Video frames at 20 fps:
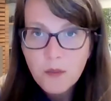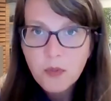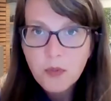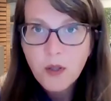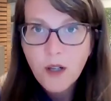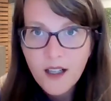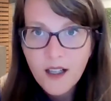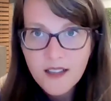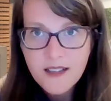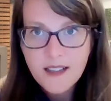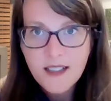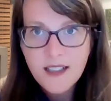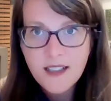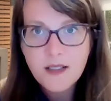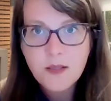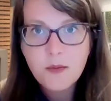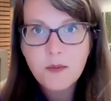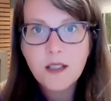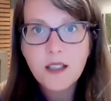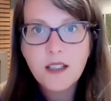
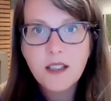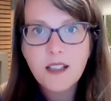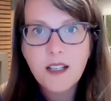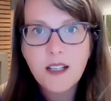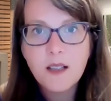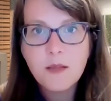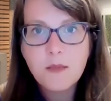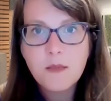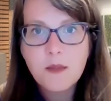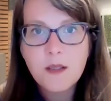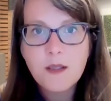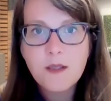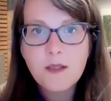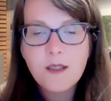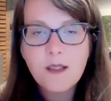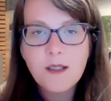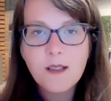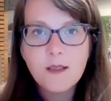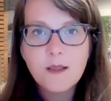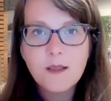process when it comes
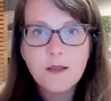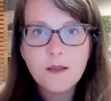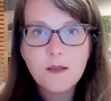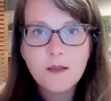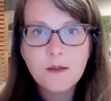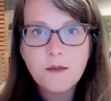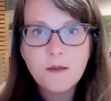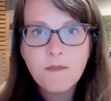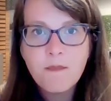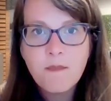to